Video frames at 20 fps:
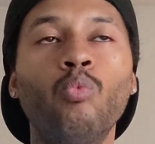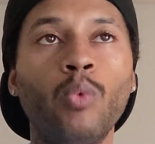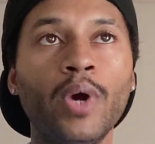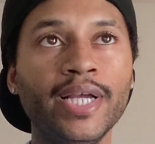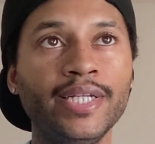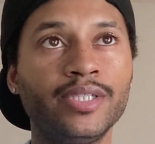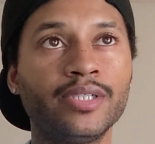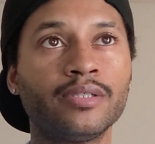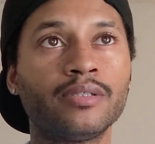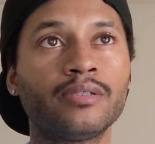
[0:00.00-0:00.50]

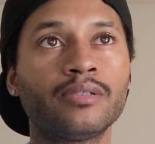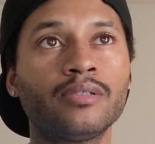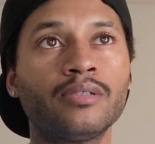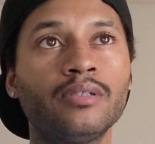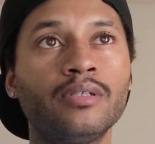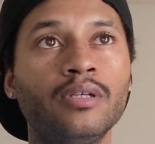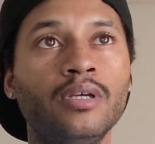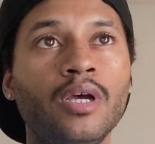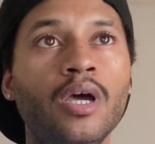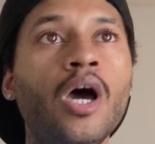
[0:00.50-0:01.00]
wages.
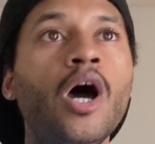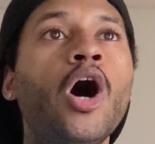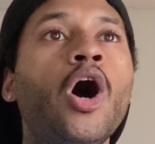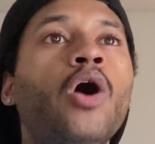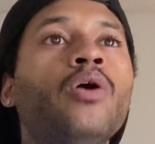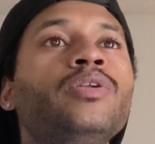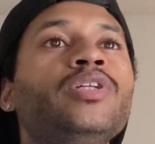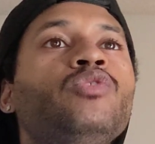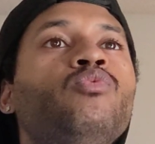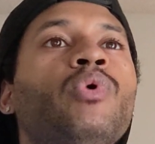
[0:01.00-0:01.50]

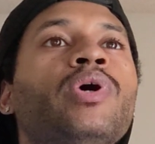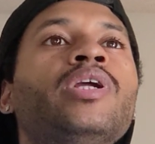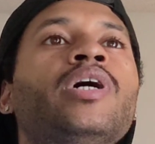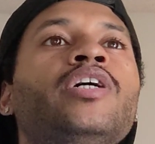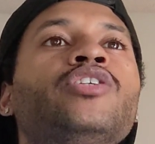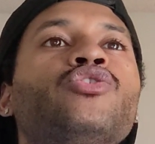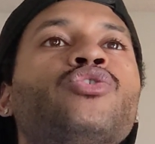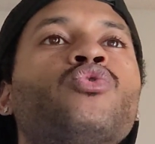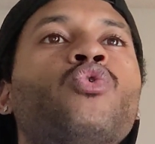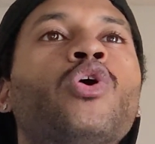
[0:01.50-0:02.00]
Only
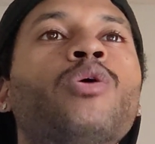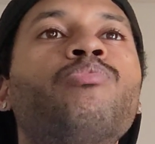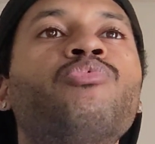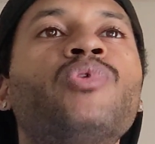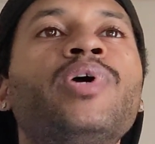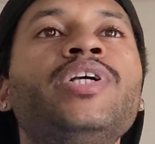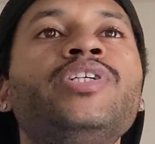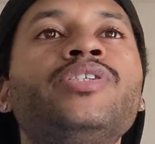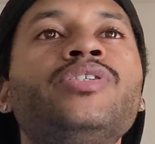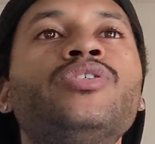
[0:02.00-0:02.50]
100
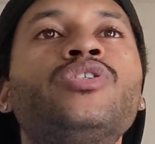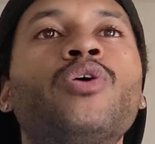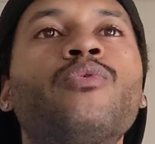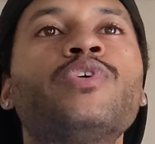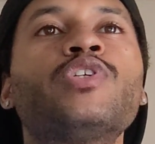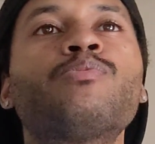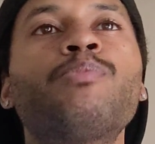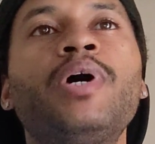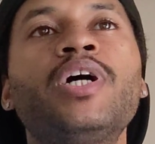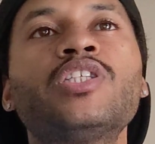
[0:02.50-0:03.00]
corporations are
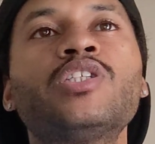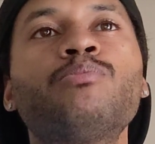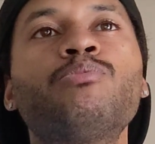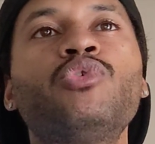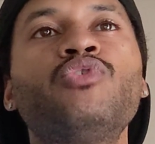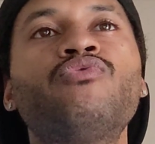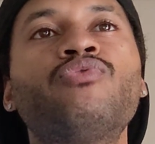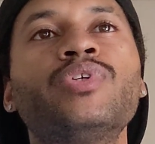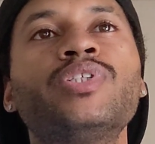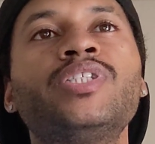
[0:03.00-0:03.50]

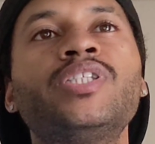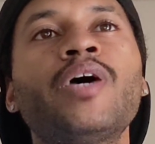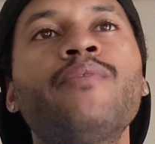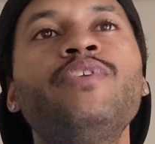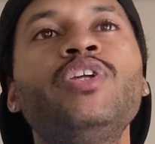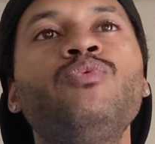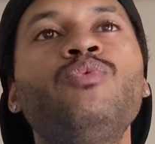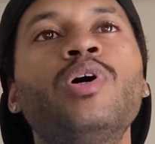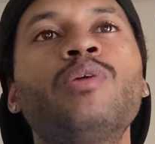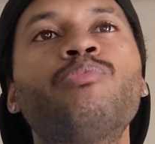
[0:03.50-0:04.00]
responsible for
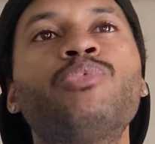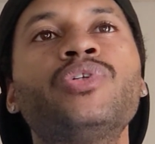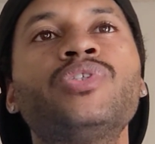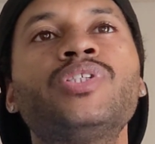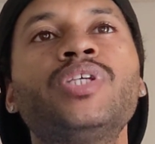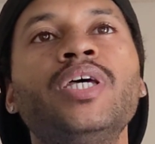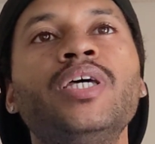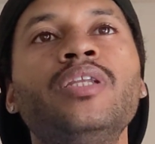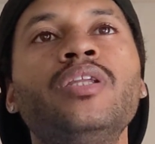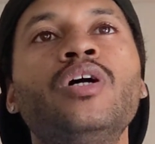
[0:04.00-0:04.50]

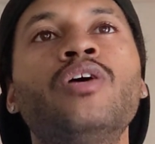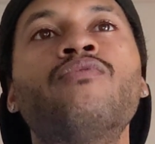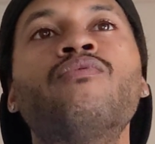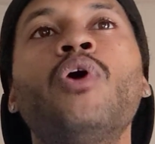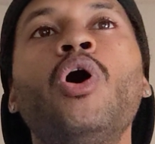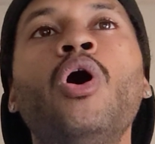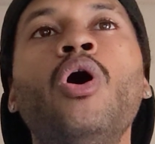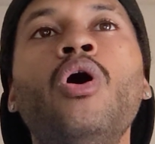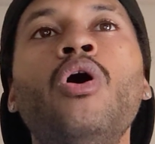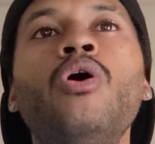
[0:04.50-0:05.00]
71%
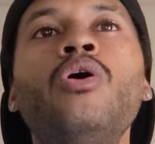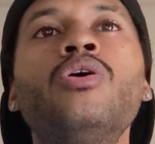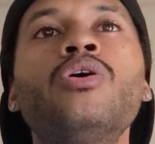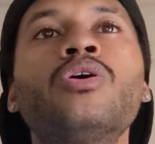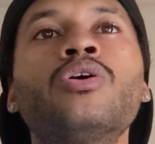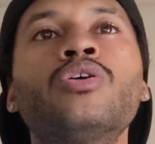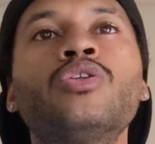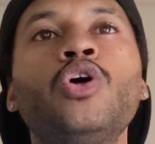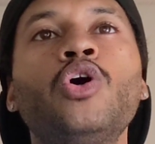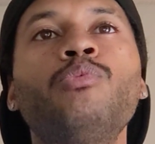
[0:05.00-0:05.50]
of
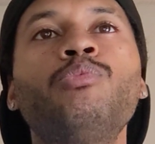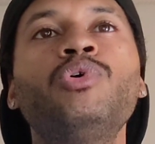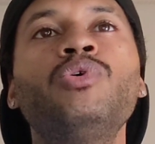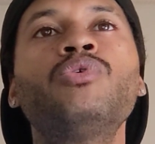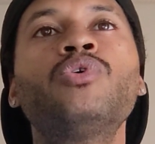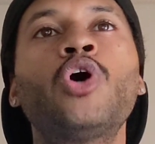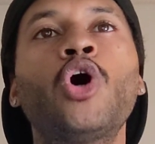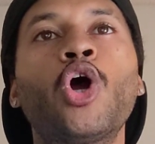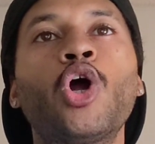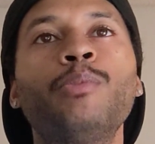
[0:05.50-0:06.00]
all
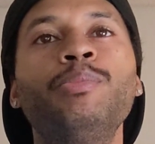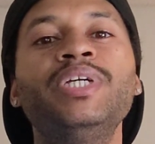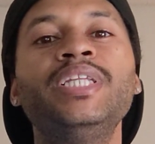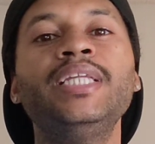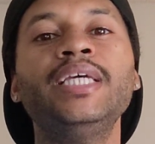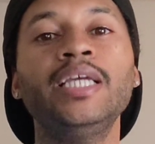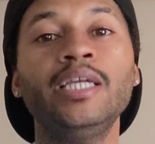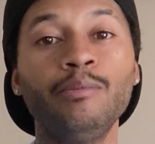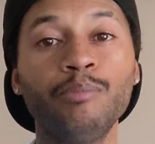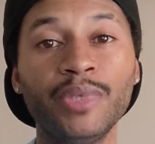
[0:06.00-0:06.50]
global
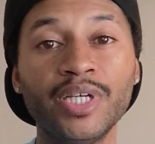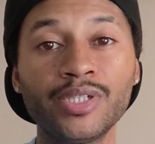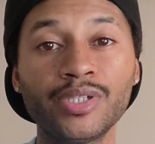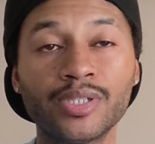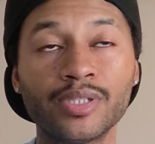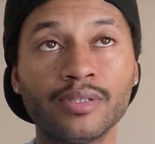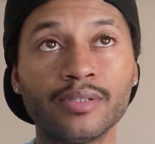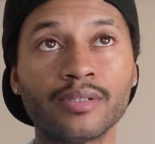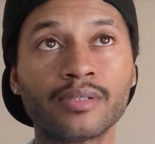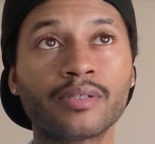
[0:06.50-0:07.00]
carbon
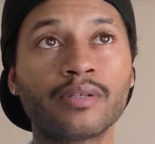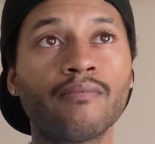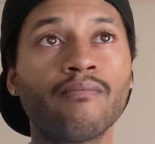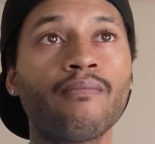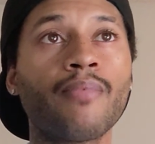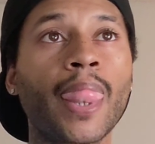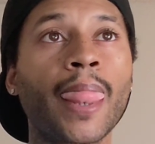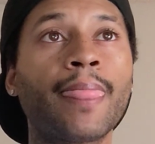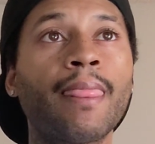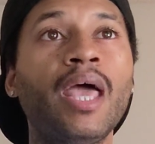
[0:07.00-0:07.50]
emissions.
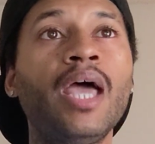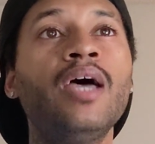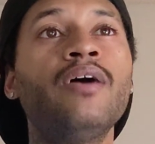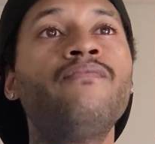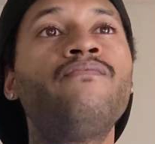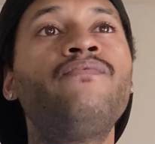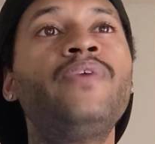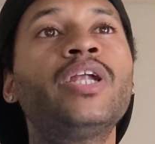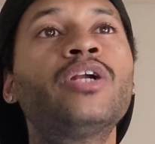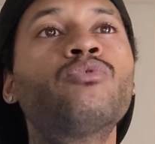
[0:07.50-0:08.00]

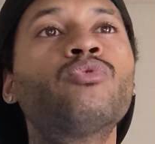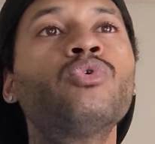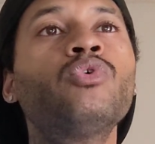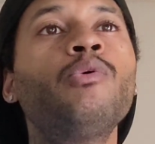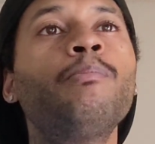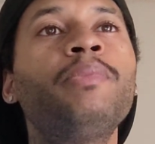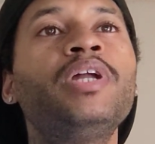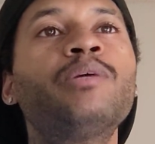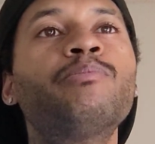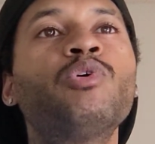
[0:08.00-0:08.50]

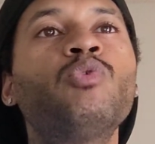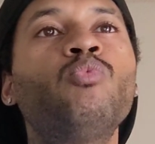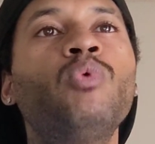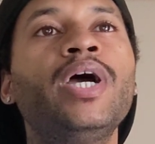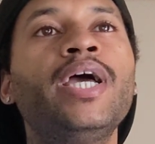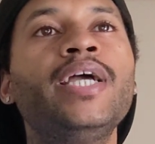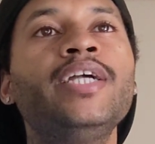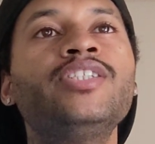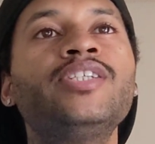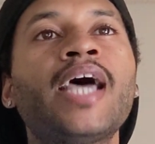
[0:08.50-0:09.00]
Federal minimum
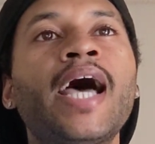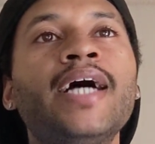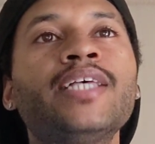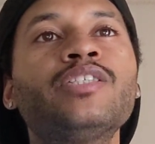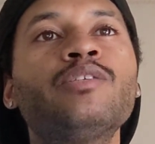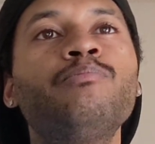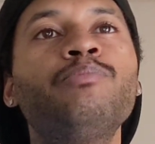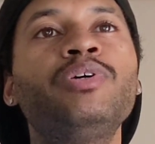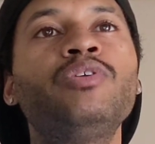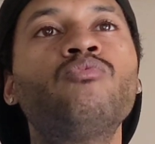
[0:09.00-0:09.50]
wage
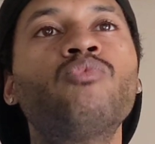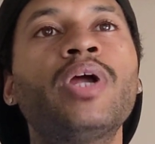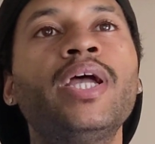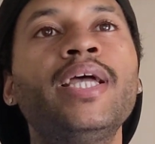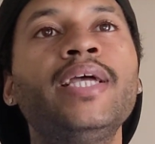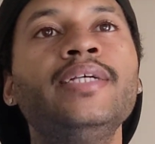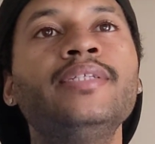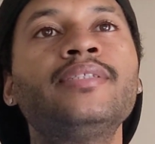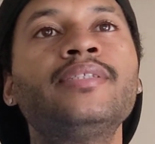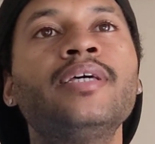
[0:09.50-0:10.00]
hasn't been
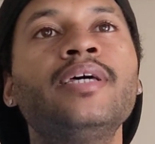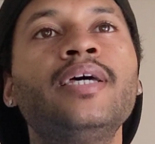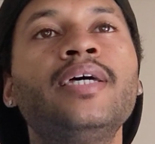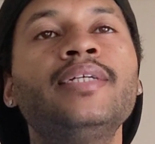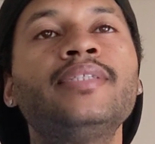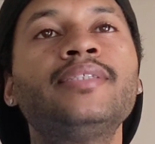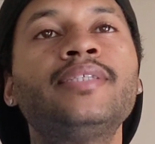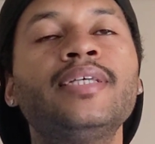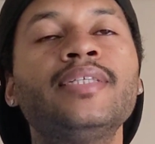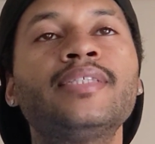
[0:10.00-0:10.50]
raised
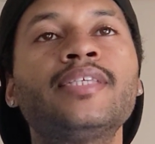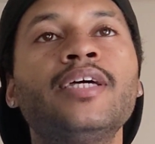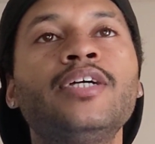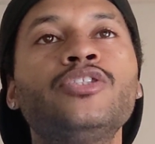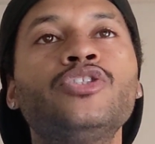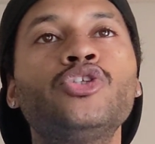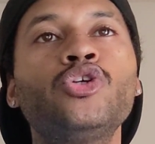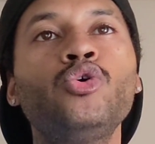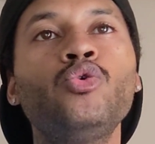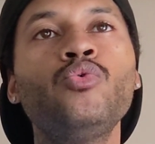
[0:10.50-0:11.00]
since
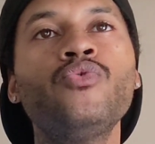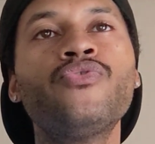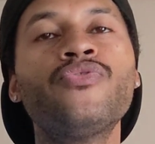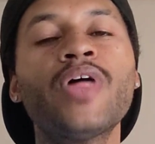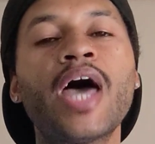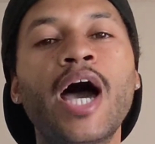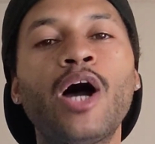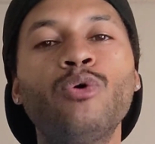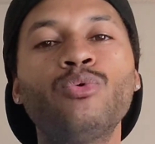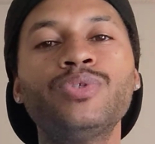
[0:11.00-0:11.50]

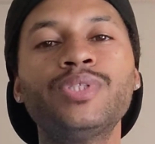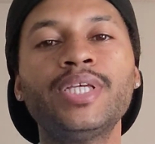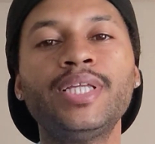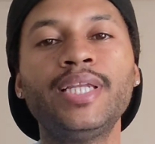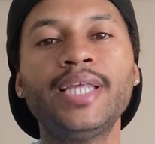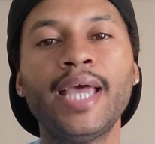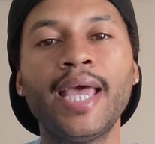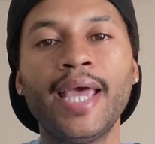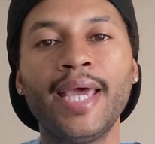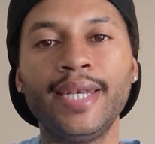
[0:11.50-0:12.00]

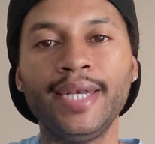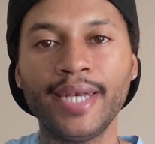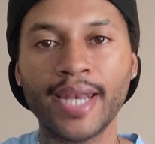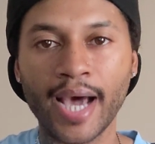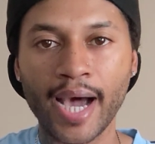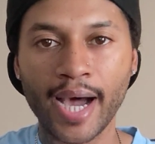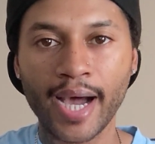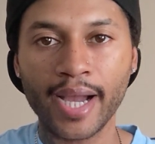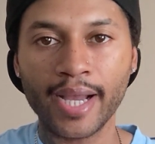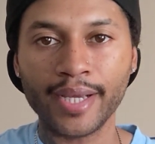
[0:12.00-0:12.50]

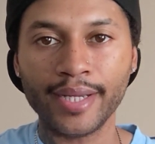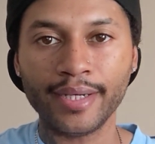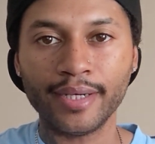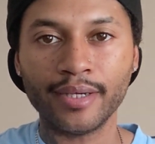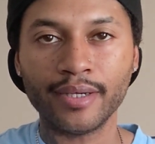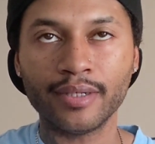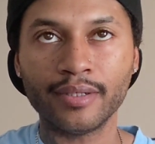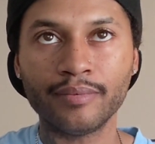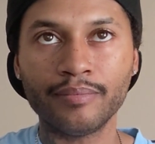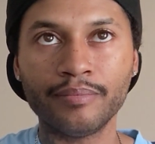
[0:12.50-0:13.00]
2009.